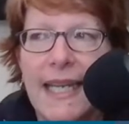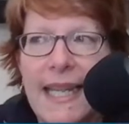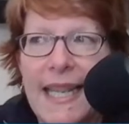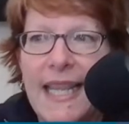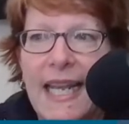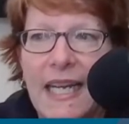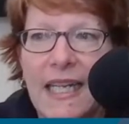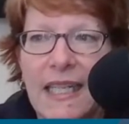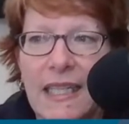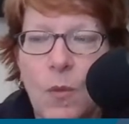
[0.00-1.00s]

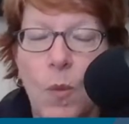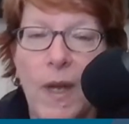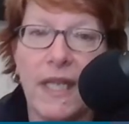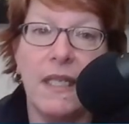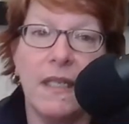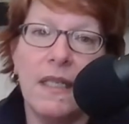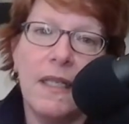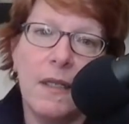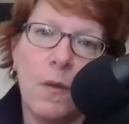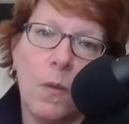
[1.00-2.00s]
than what
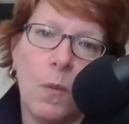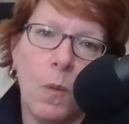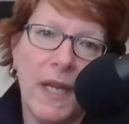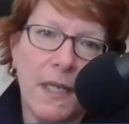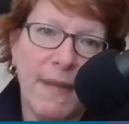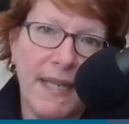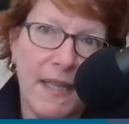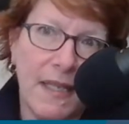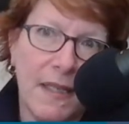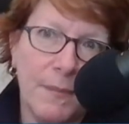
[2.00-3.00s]
you might
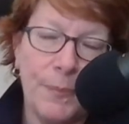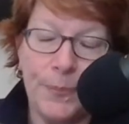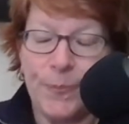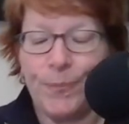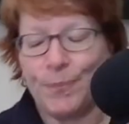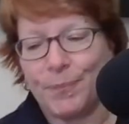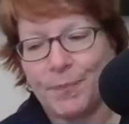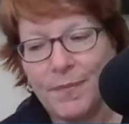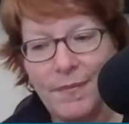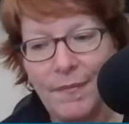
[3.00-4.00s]
think.
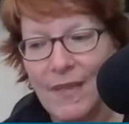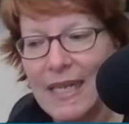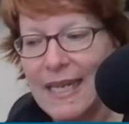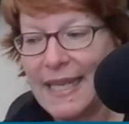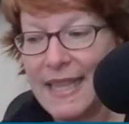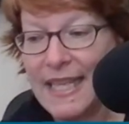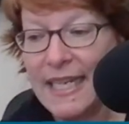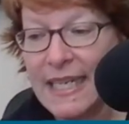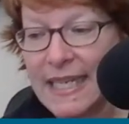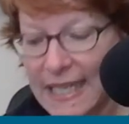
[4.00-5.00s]
I
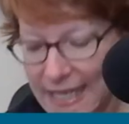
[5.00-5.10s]
think